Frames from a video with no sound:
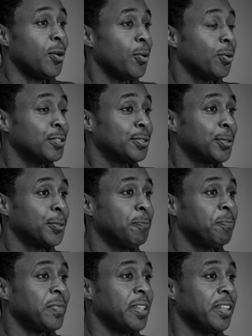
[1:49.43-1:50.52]

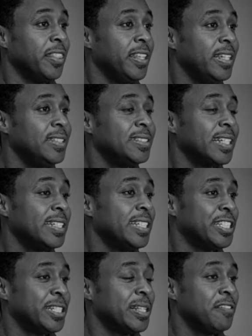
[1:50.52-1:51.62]
Also, these
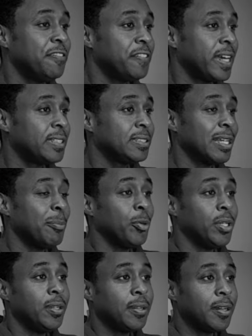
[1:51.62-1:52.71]
additional facts about
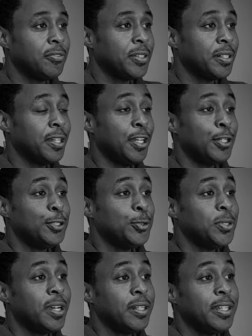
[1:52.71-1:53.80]
the cover do
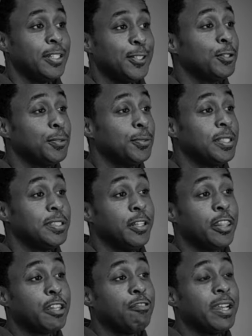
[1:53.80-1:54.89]
not include the
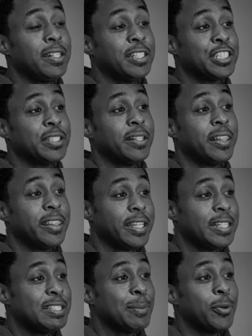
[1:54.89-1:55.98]
3 additional
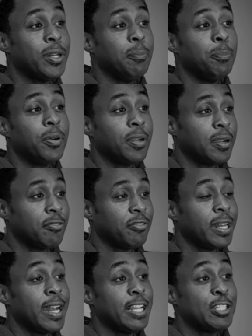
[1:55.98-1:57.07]
things about the book cover
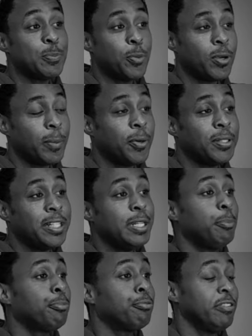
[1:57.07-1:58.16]
that I spoke about in the
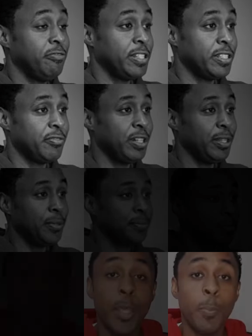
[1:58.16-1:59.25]
previous video.
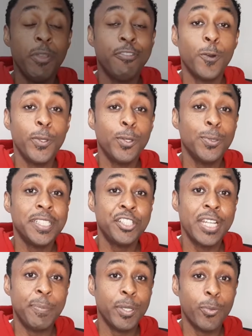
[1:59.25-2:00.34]
Before we go to
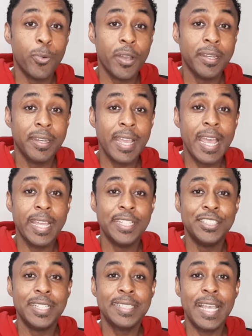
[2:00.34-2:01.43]
chapter 1, I
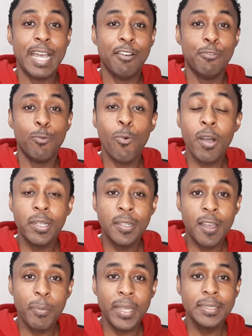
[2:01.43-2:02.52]
just have one
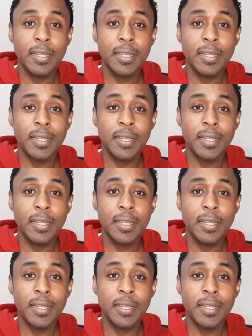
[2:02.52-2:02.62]
comment